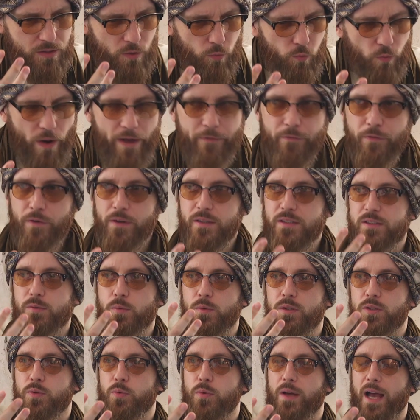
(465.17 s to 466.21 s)
reverence
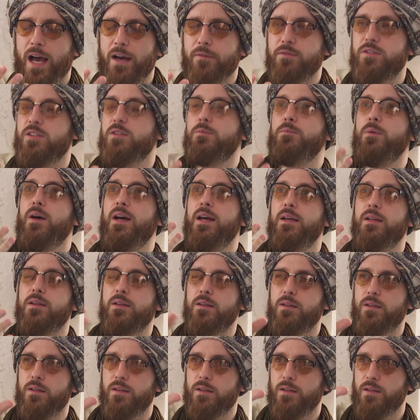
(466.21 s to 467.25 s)
which we have just by
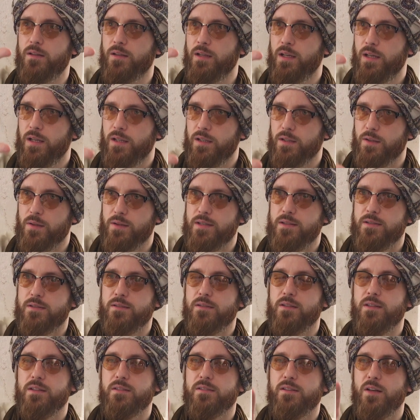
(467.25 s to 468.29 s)
in this